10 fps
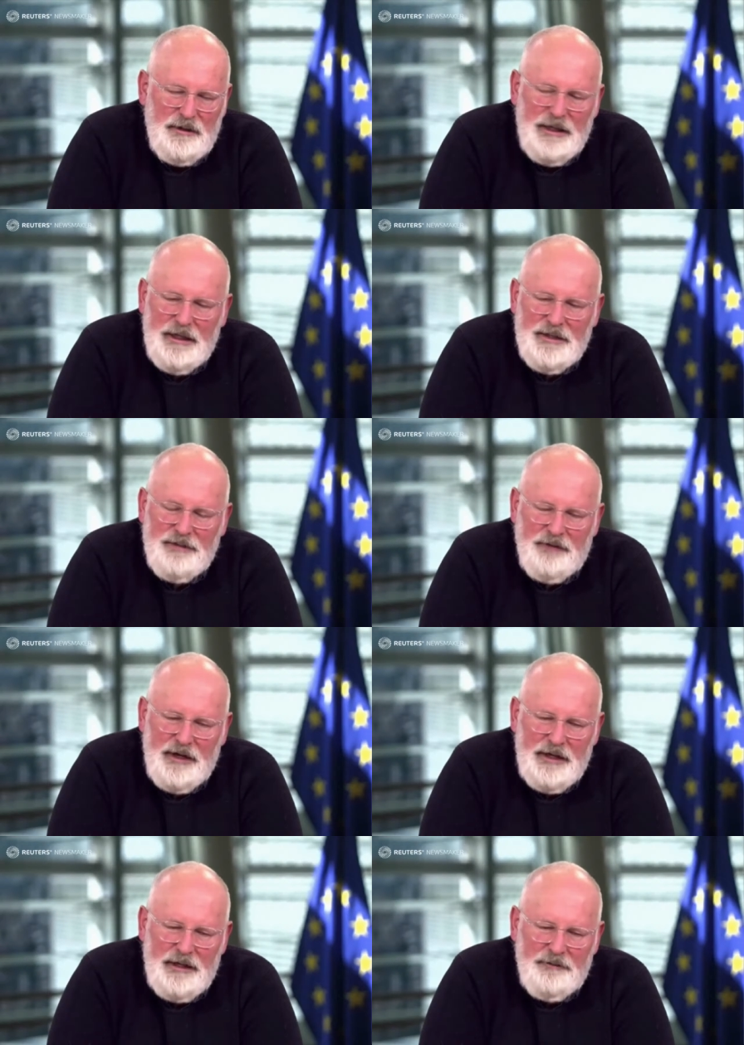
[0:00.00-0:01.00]
the thing is, if
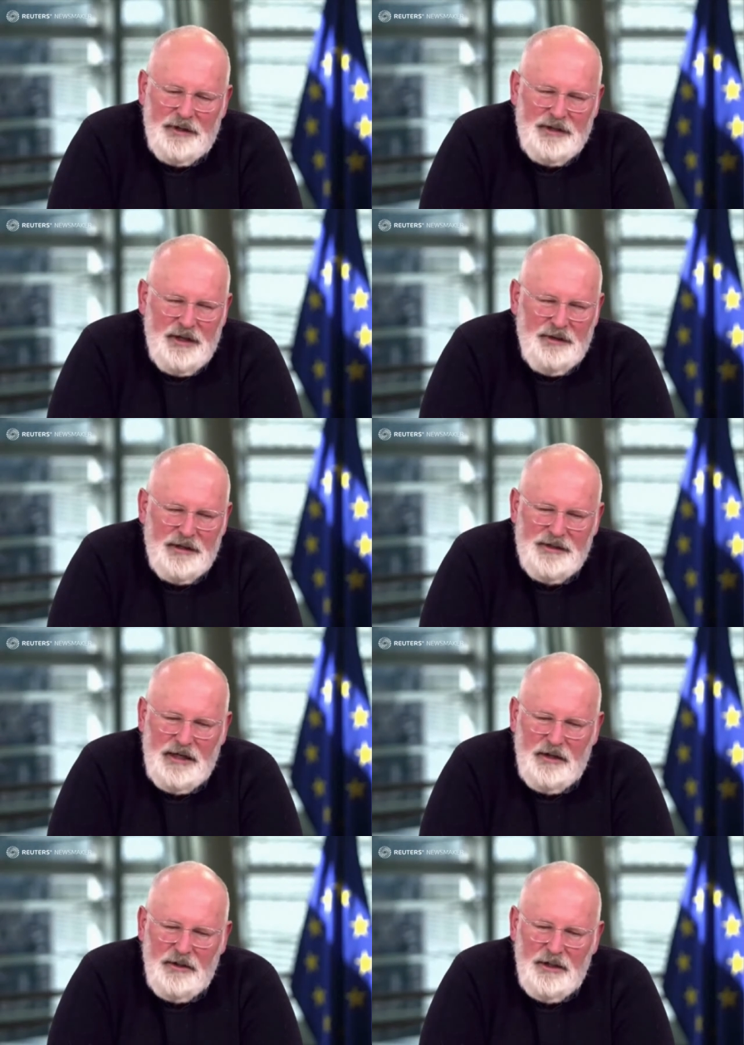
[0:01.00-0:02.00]
I say things
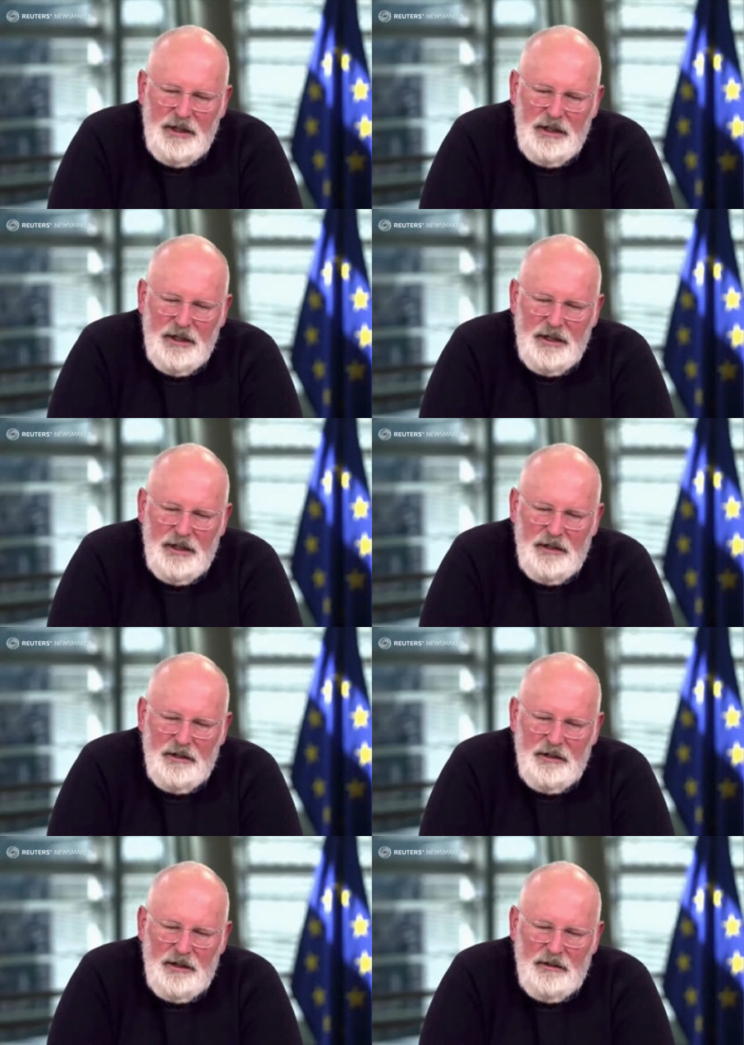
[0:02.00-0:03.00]
now
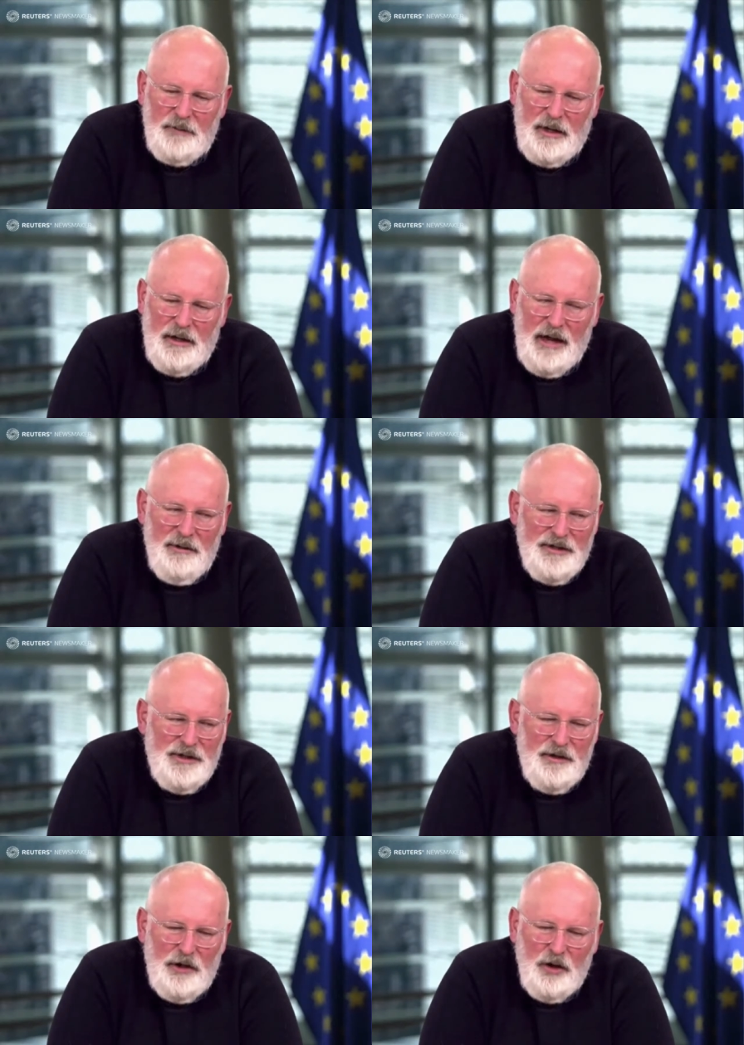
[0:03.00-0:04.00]
about how I
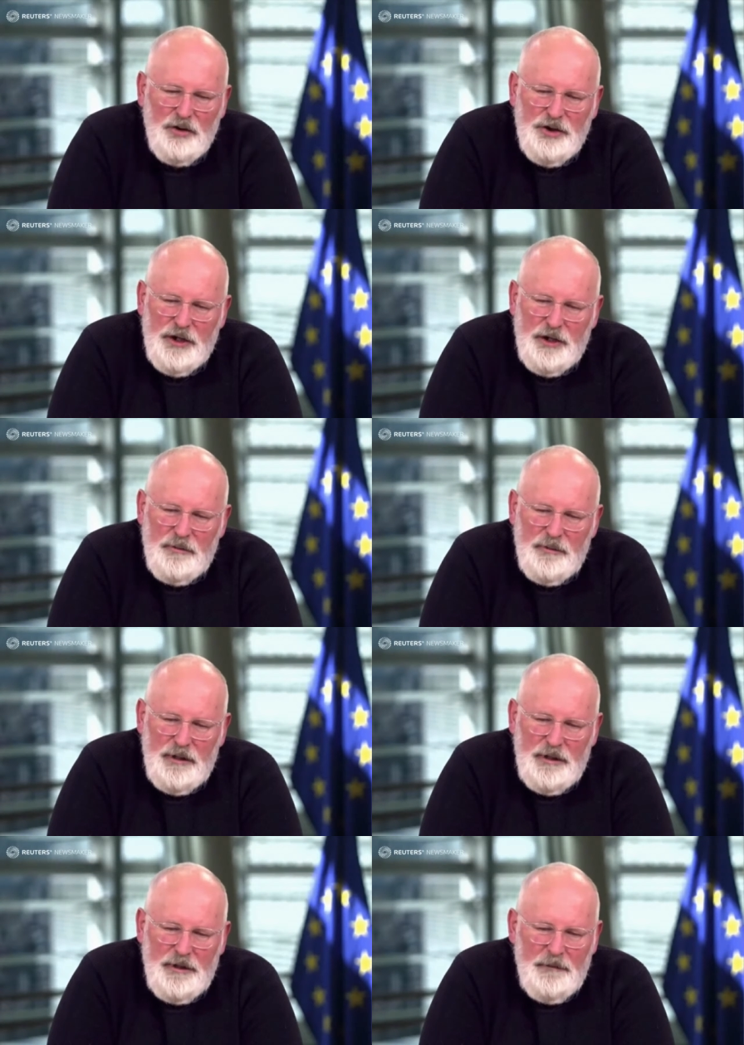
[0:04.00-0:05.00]
see the long
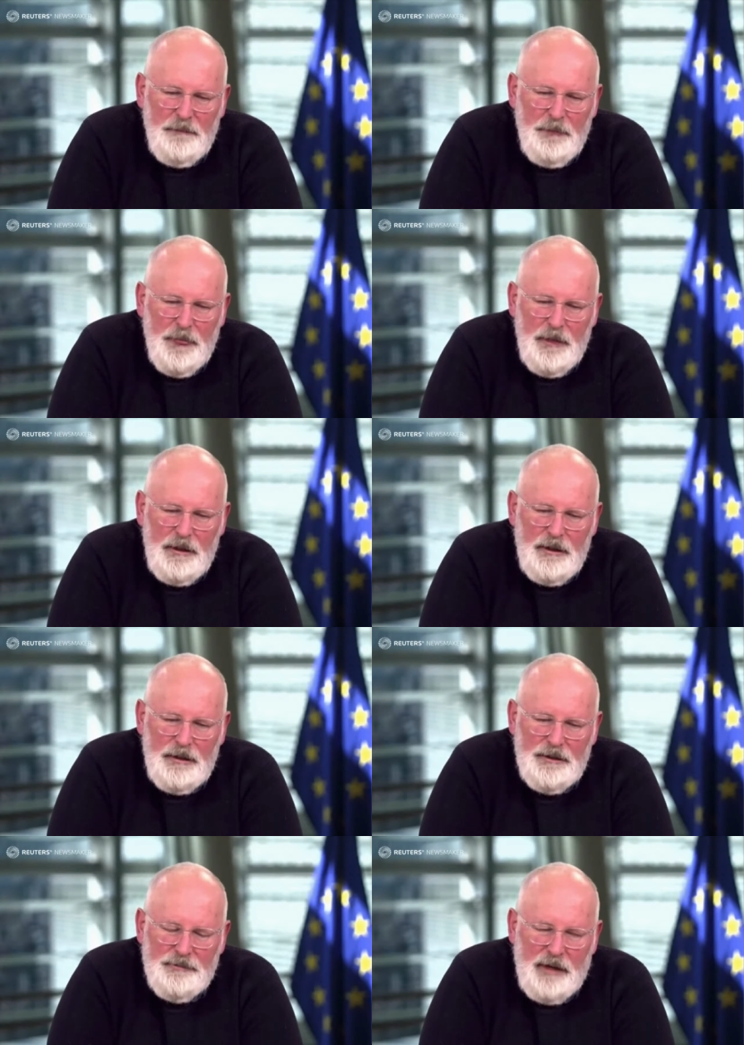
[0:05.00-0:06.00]
term,
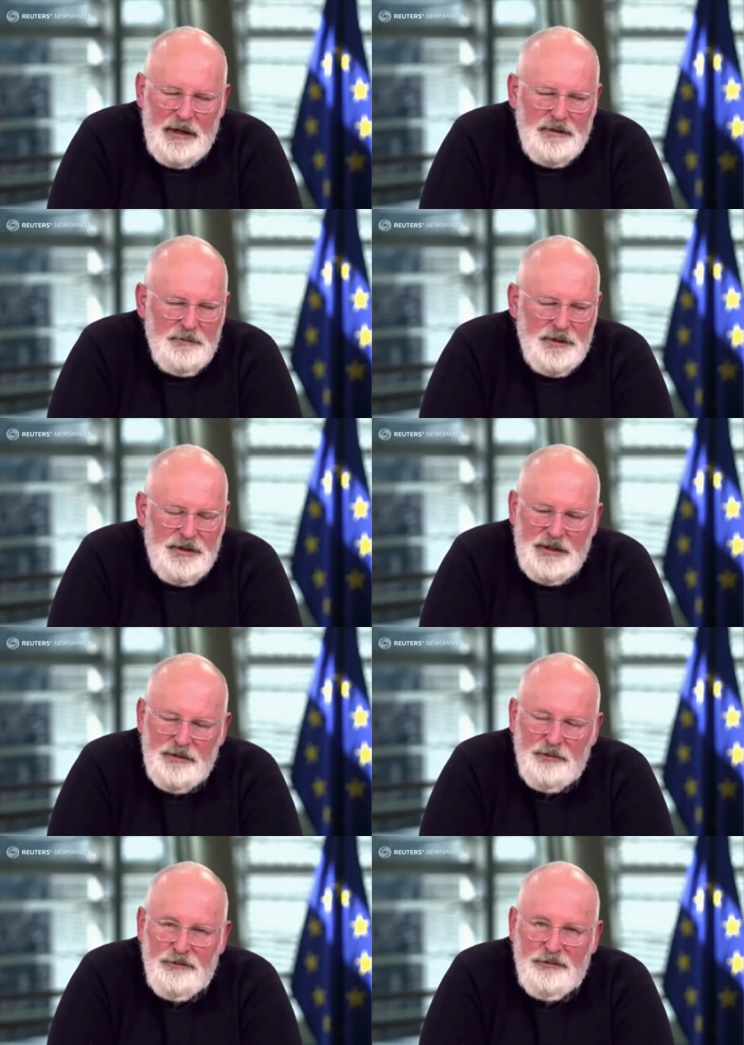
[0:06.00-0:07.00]
this might be seen
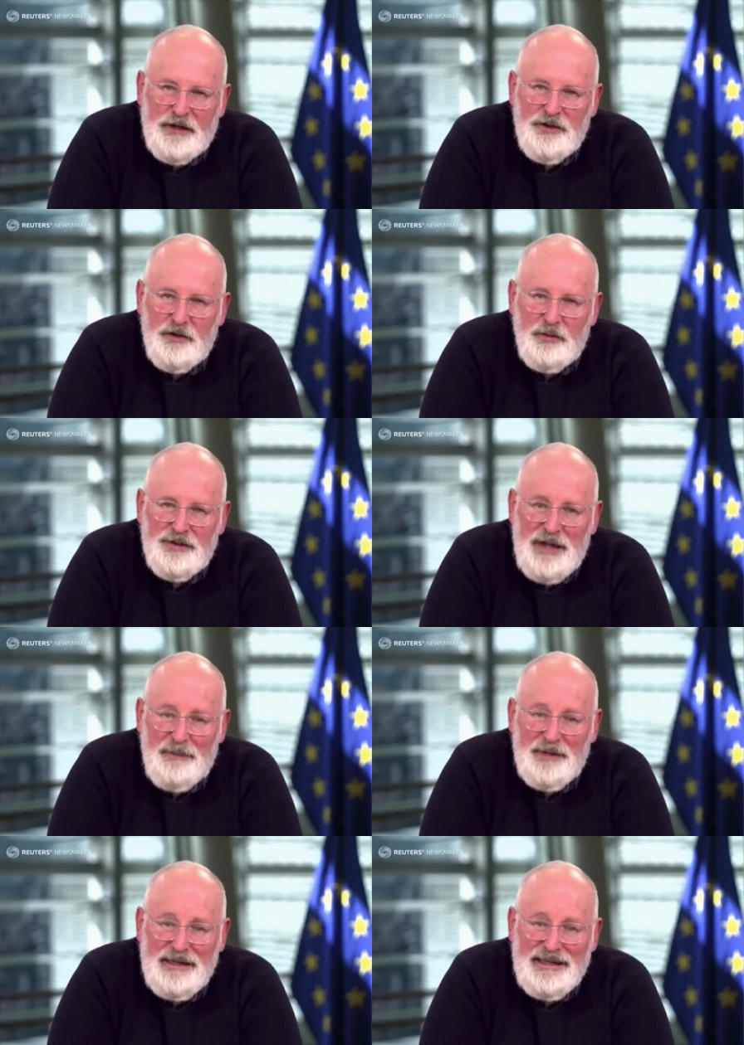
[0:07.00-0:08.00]
as a reflection on what's
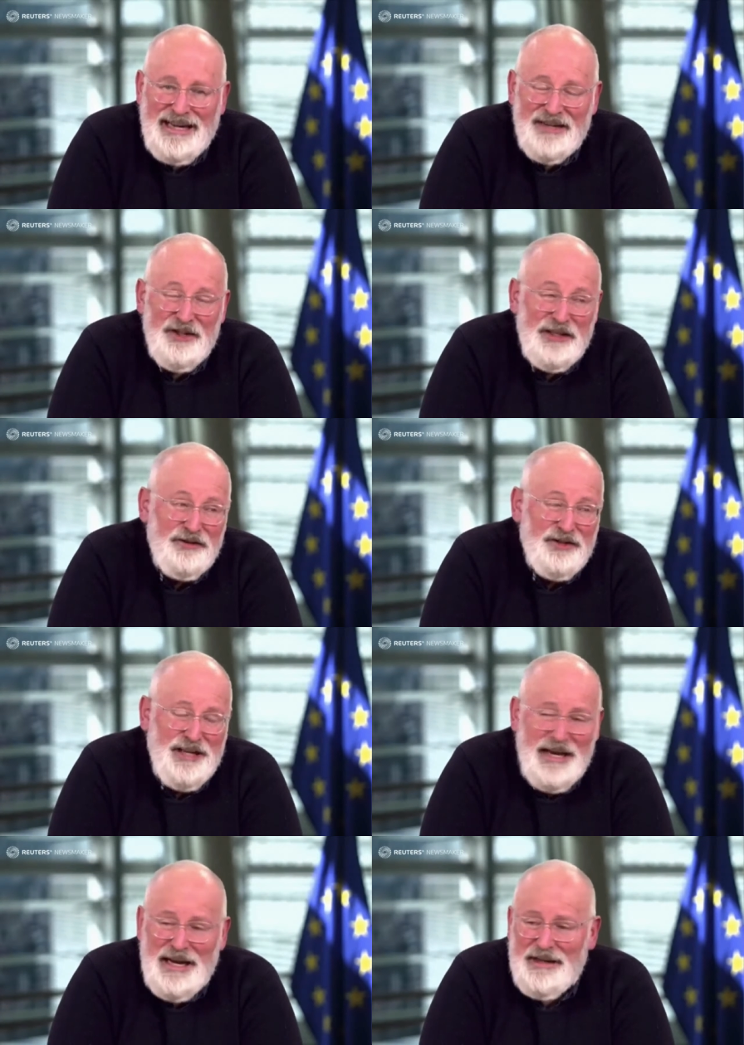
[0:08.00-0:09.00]
happening actually
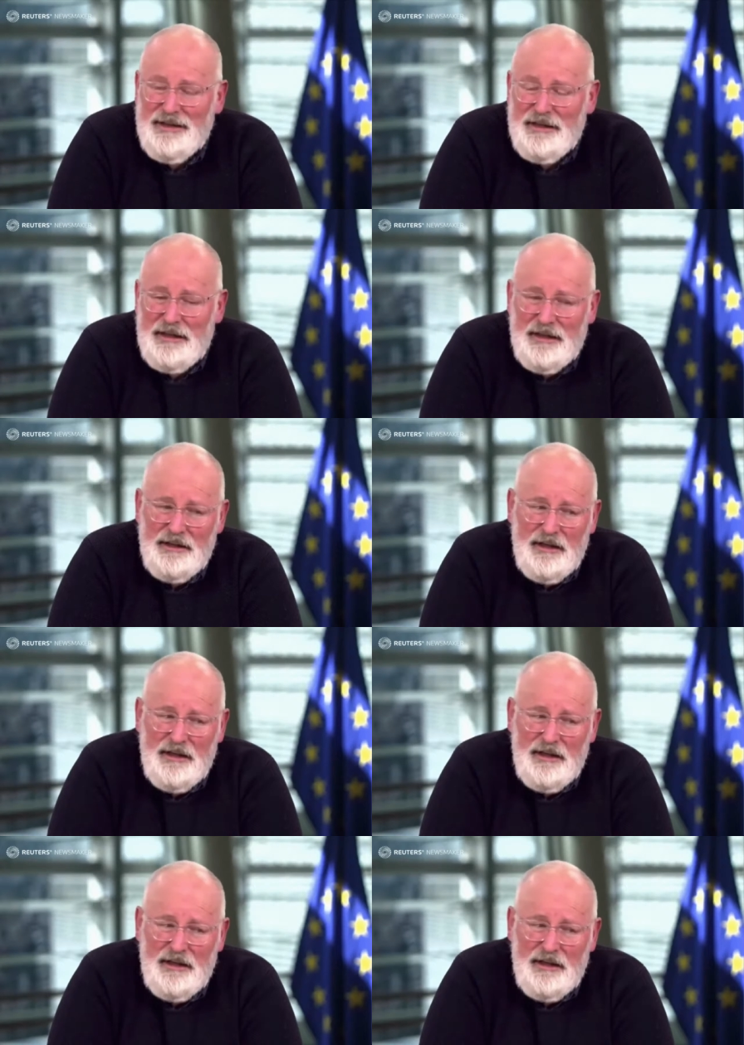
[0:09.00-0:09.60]
today and